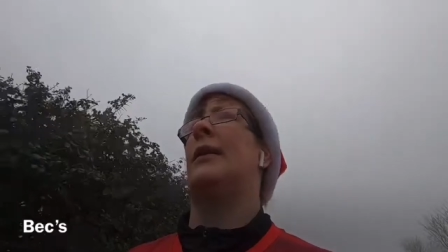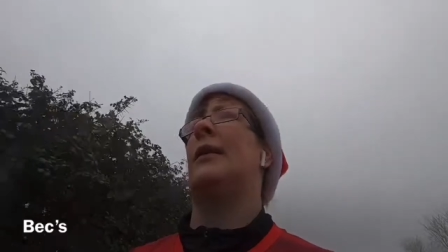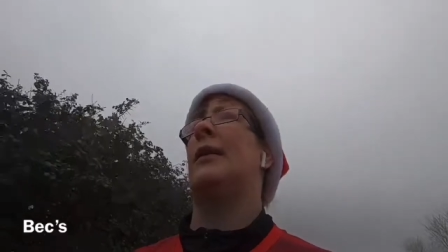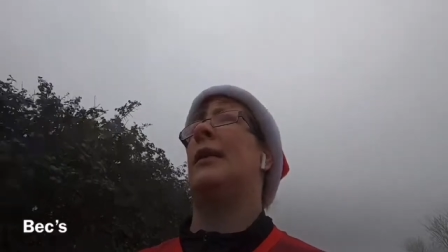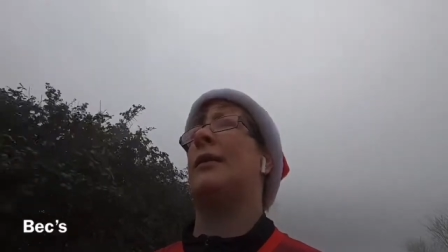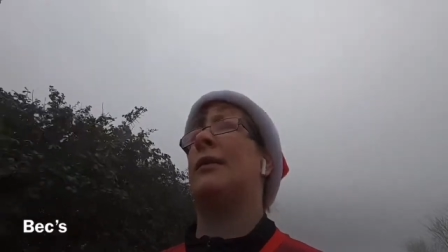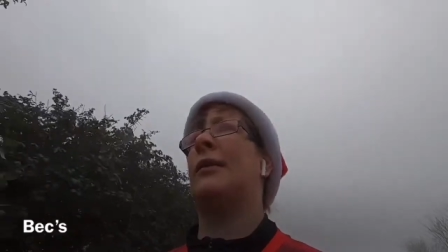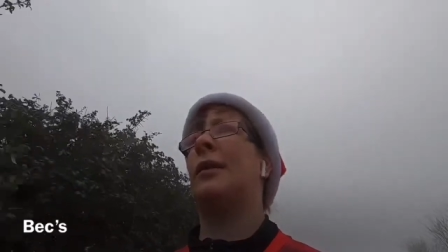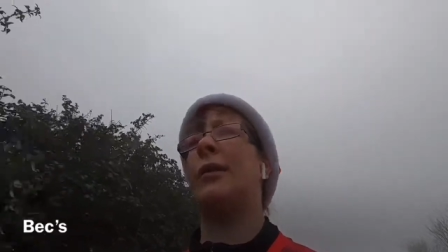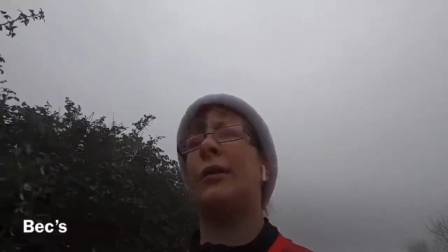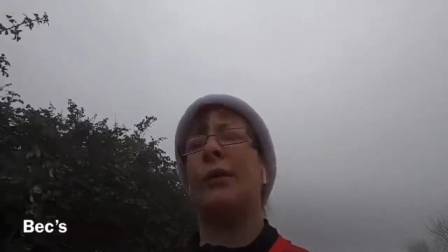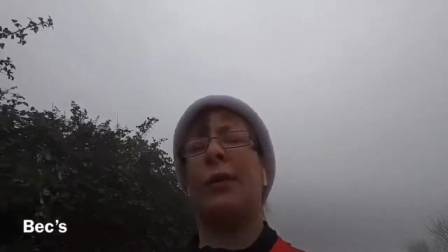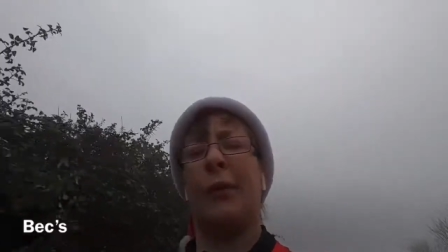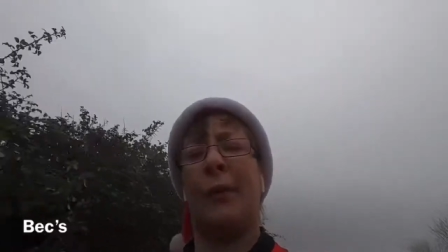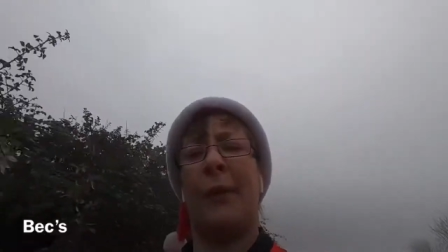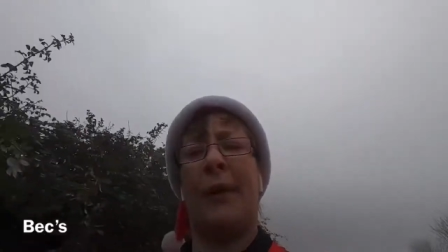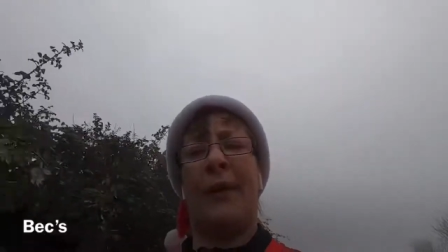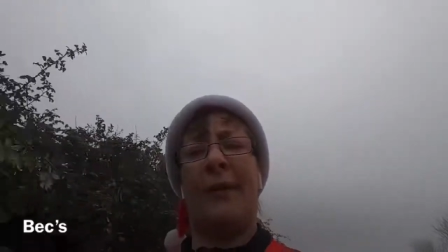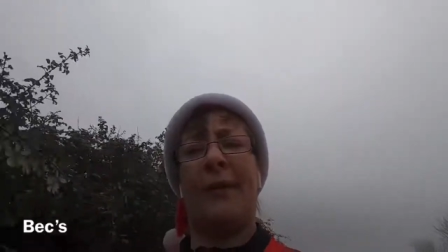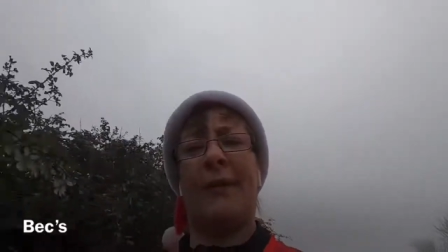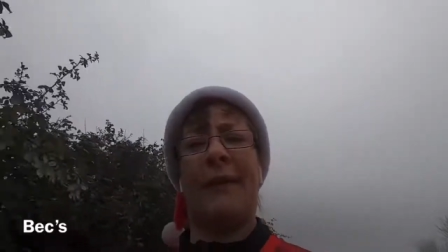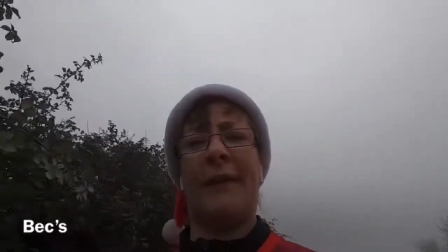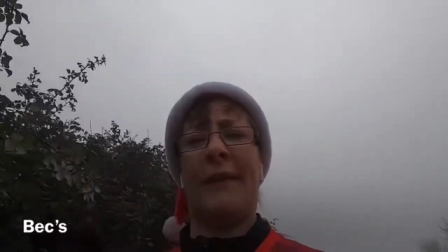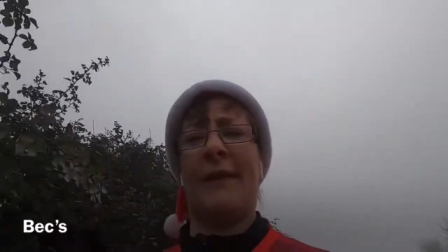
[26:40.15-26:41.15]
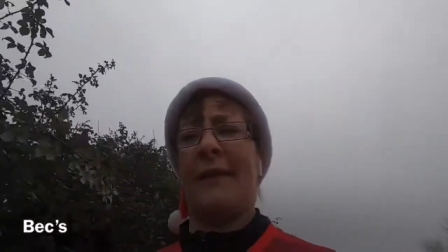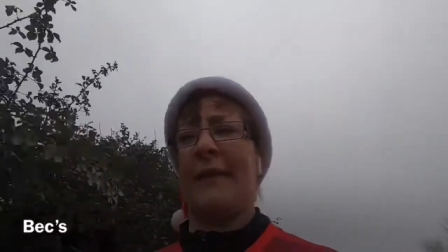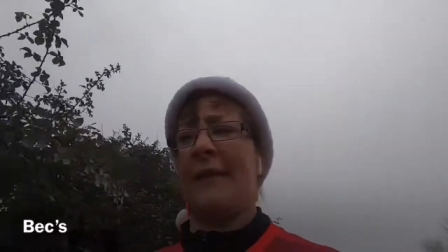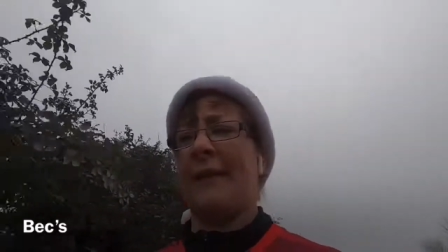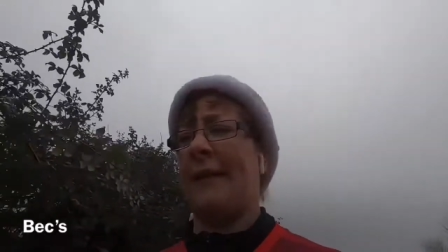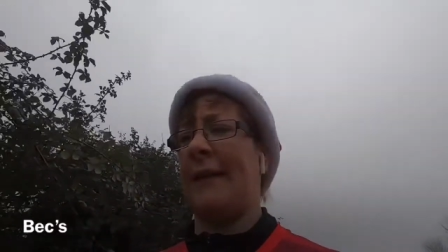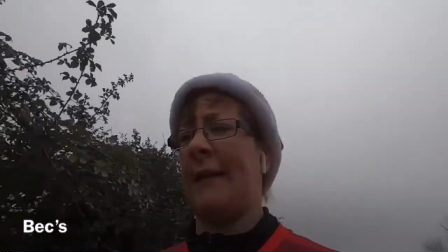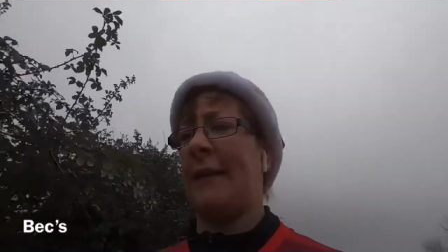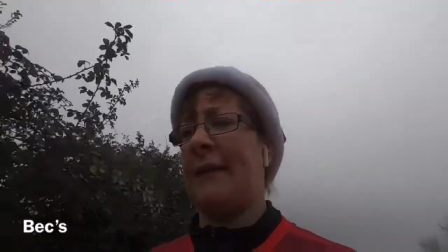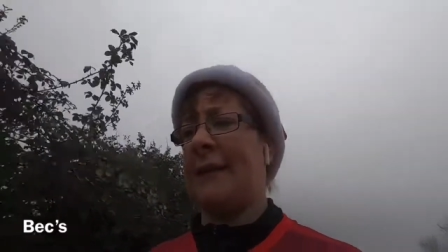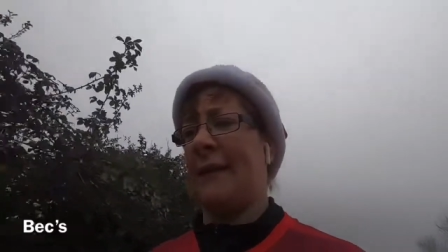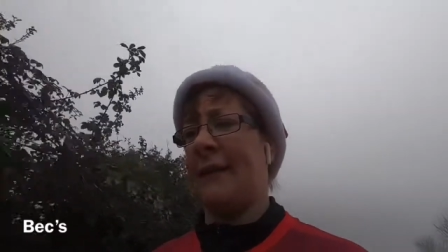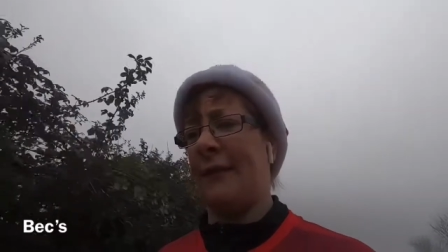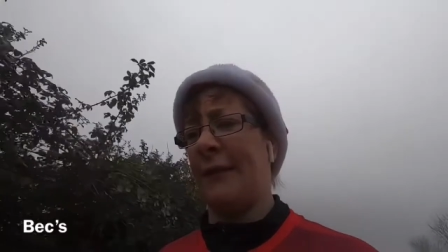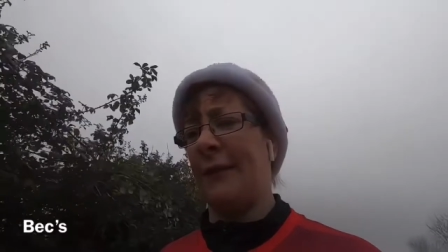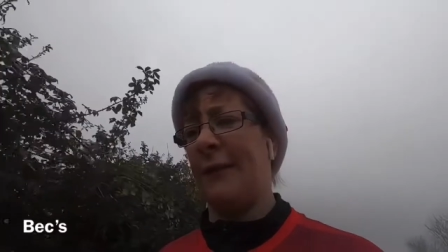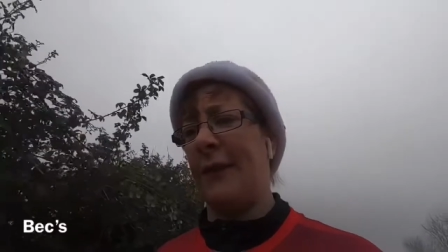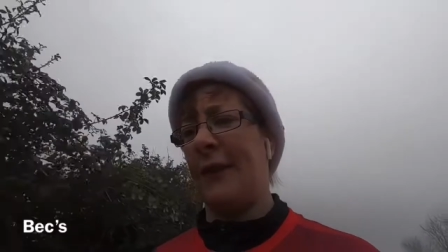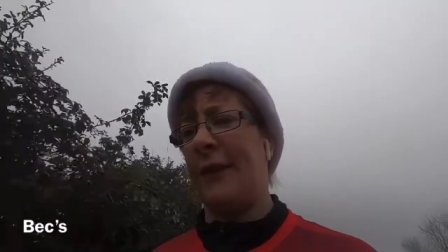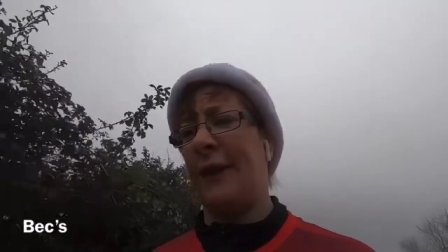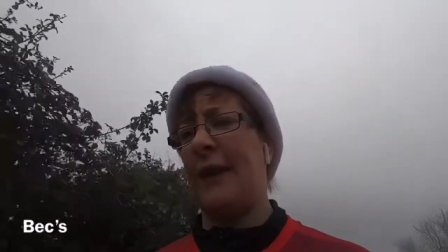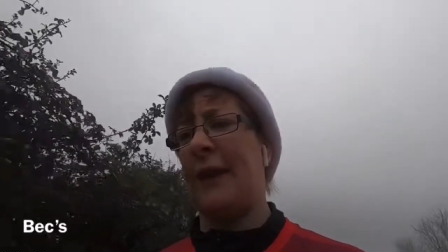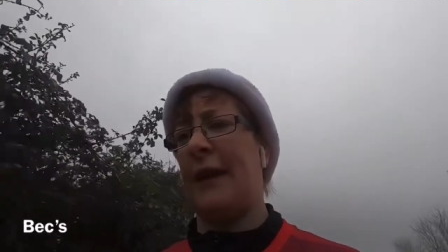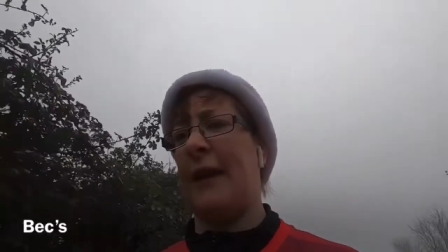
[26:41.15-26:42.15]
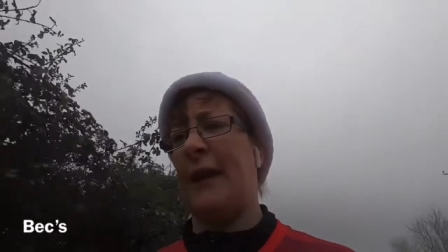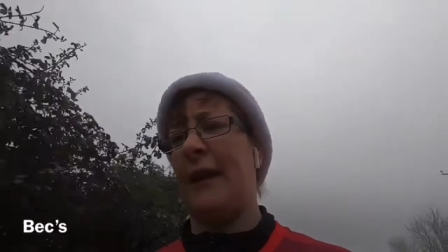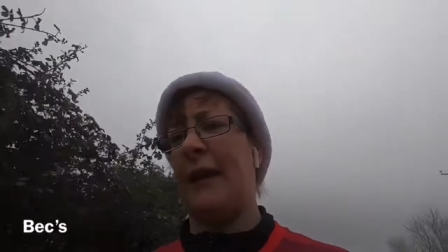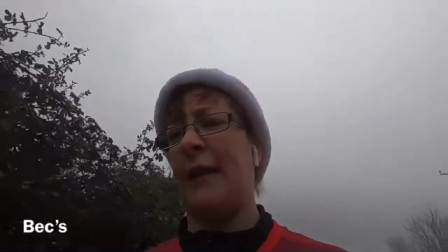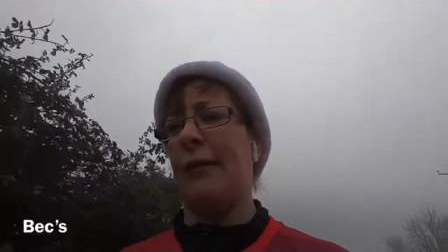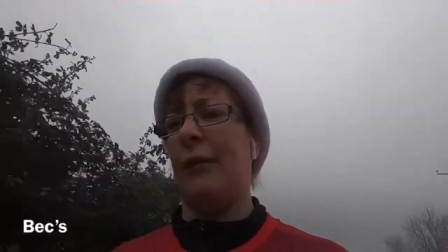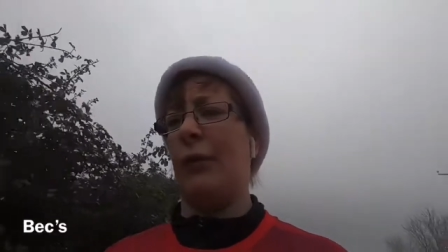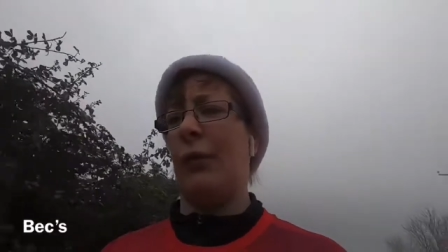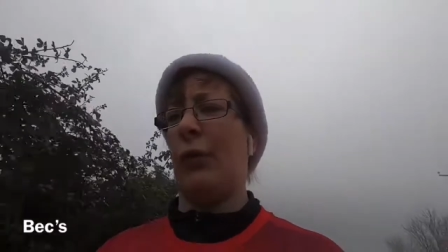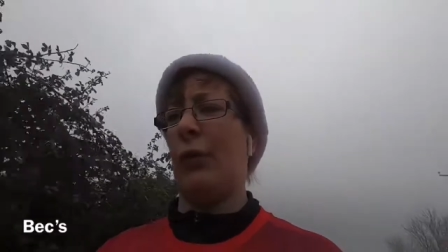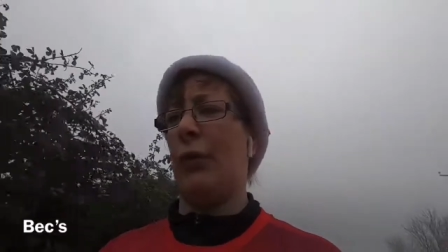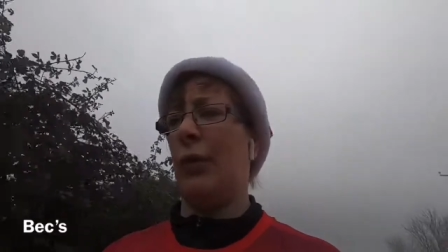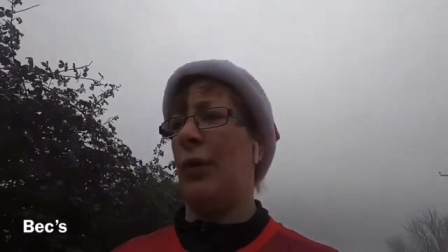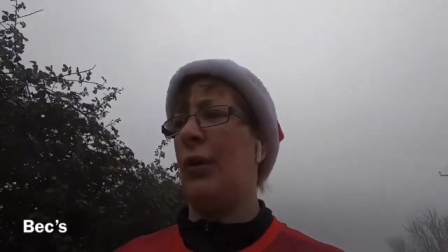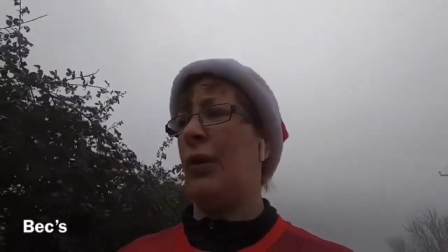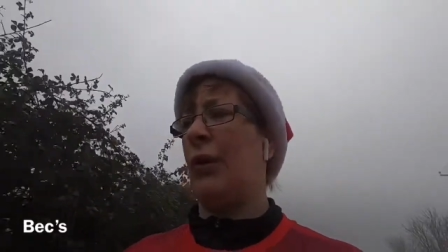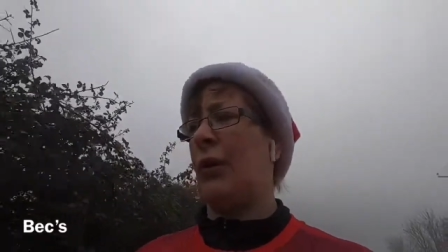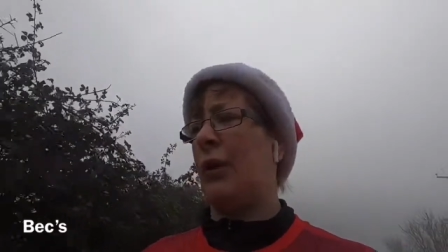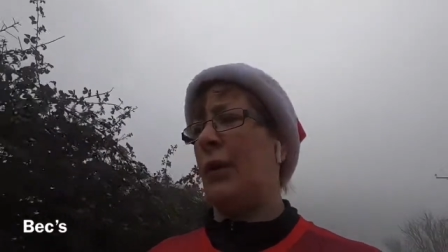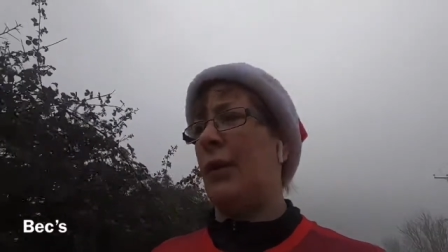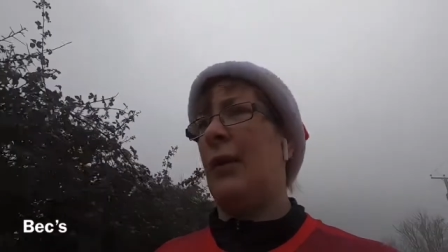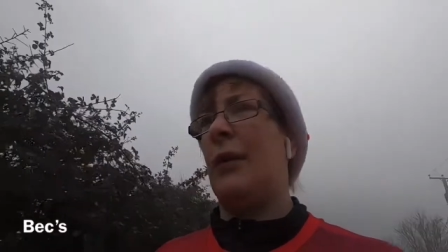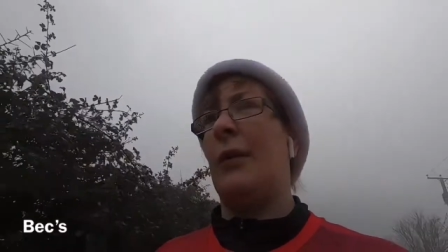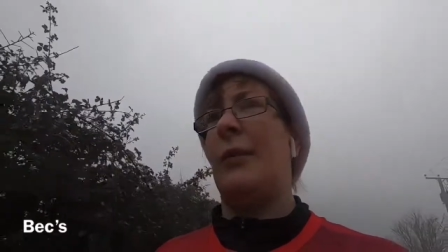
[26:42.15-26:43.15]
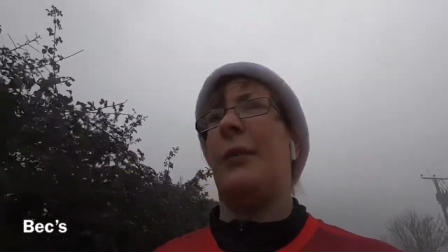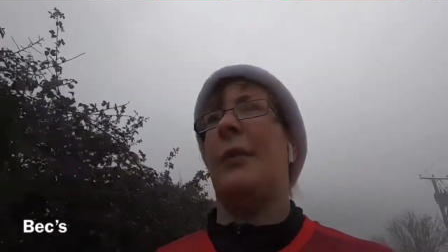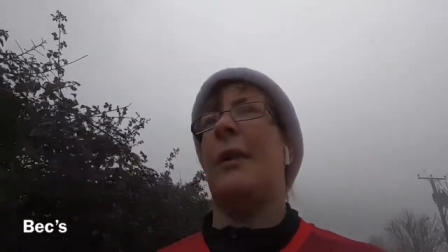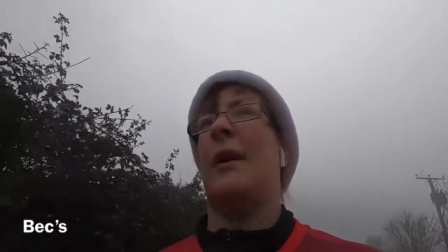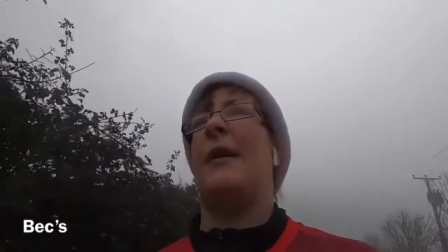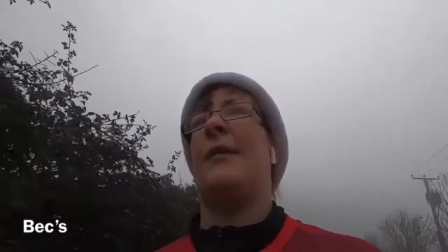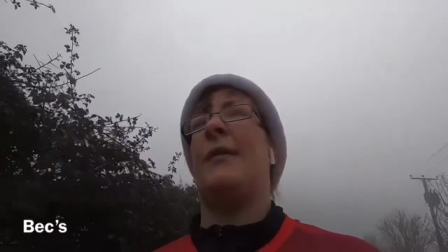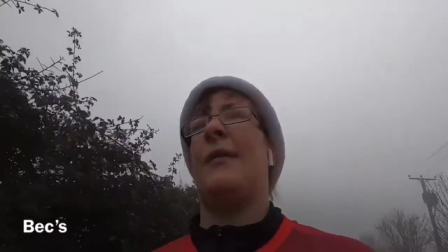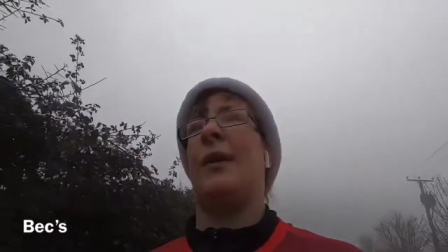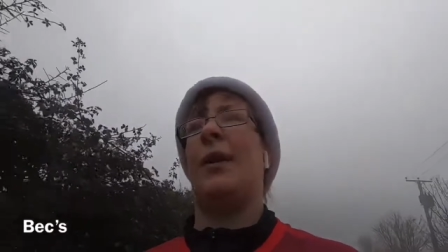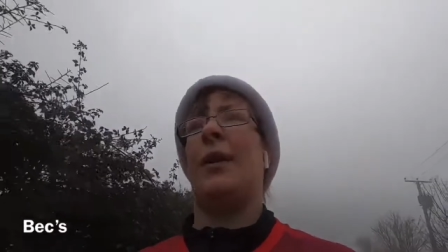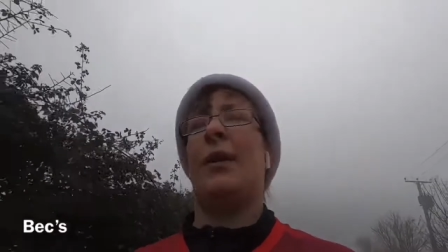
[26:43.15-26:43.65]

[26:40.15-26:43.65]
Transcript: I don't know whether it's the season of the year or whatever.